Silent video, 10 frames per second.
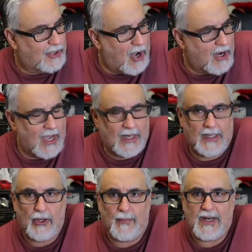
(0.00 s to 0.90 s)
talk a
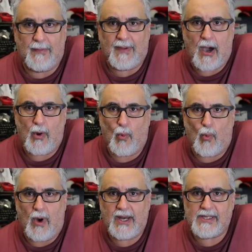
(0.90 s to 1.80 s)
little bit about
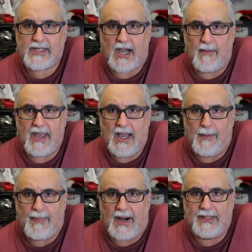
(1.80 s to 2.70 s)
what is coming
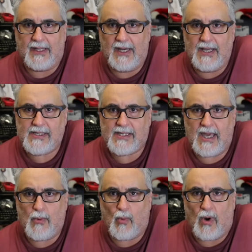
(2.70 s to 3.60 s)
up on the list
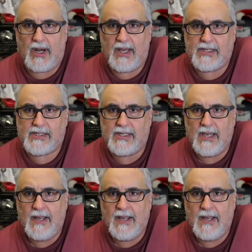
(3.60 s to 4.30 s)
and what is